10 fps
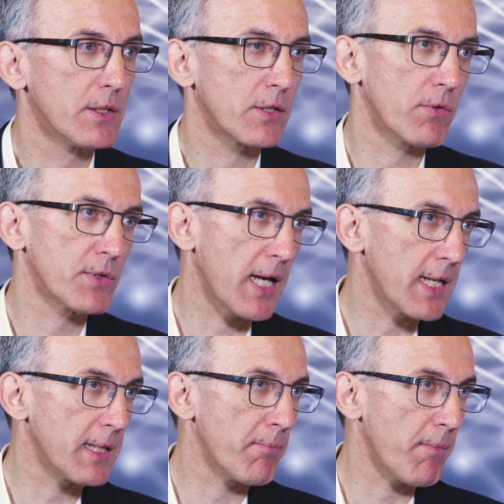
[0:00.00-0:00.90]
So I would
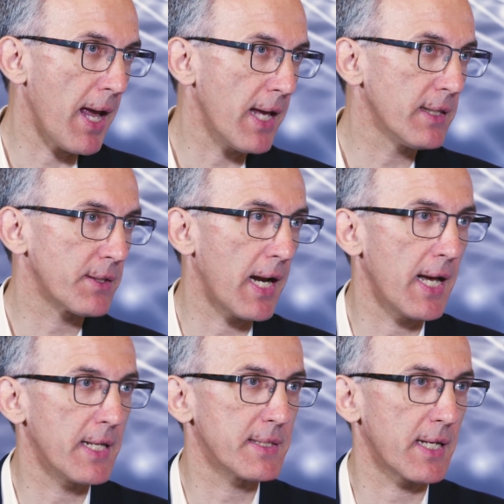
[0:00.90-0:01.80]
say the main
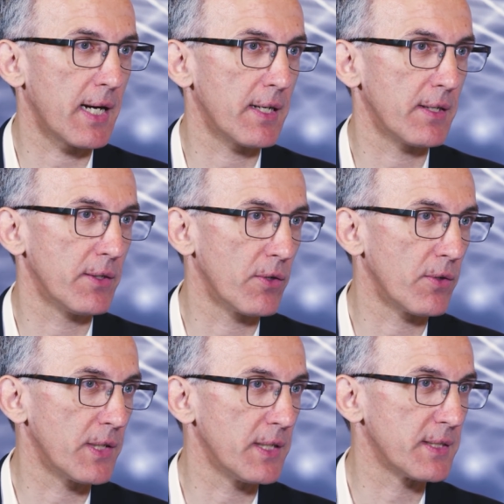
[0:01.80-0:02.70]
trends are, you
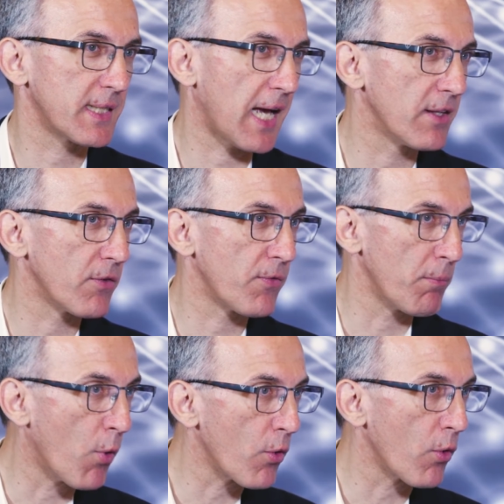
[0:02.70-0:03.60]
know, these kind of
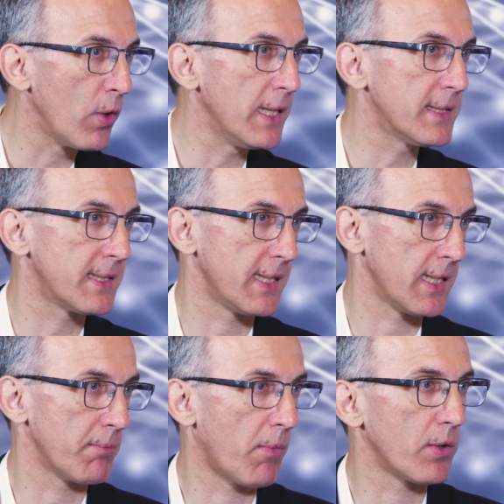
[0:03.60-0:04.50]
more
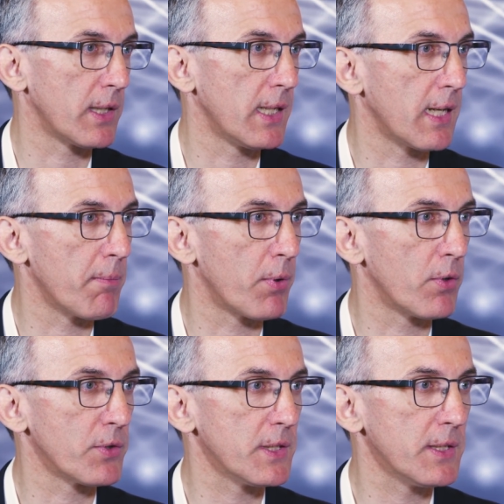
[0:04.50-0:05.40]
holistic modeling
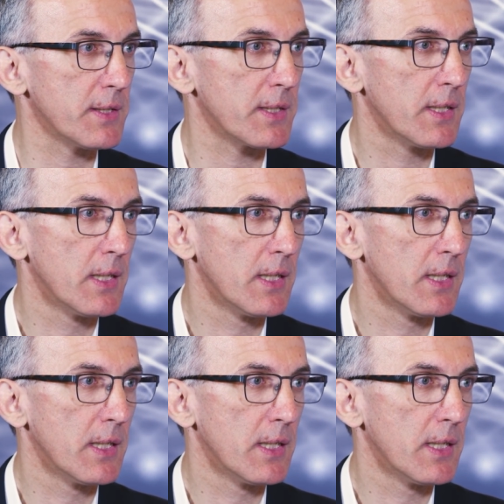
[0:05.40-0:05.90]
approaches